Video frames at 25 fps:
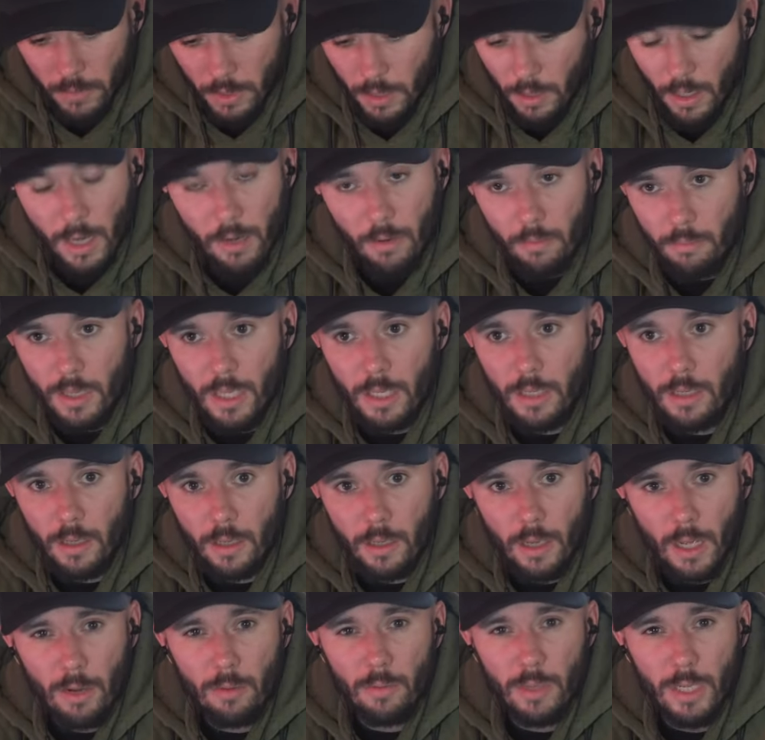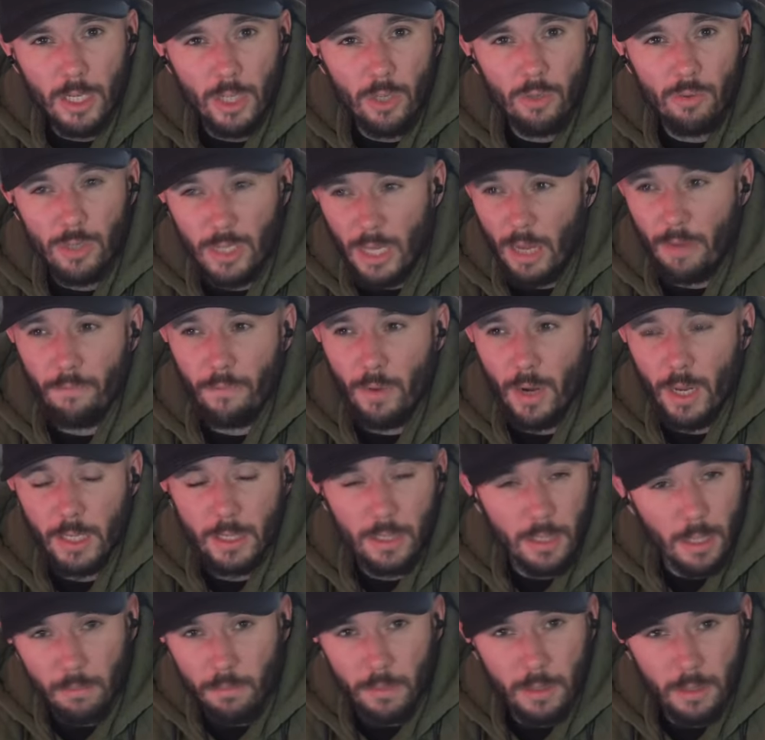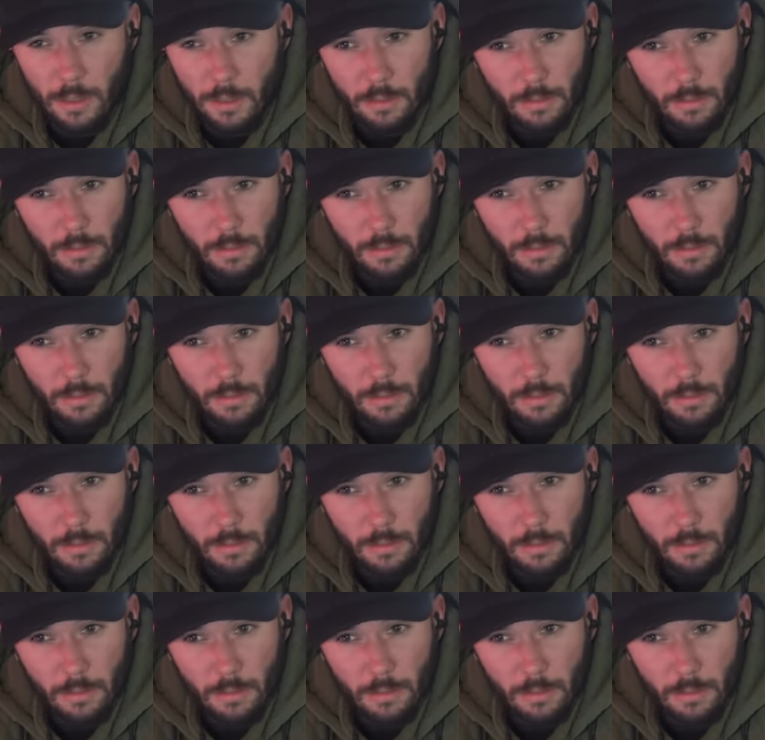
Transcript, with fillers: You know, I don't mean to. I don't mean to use that phrase. I'm.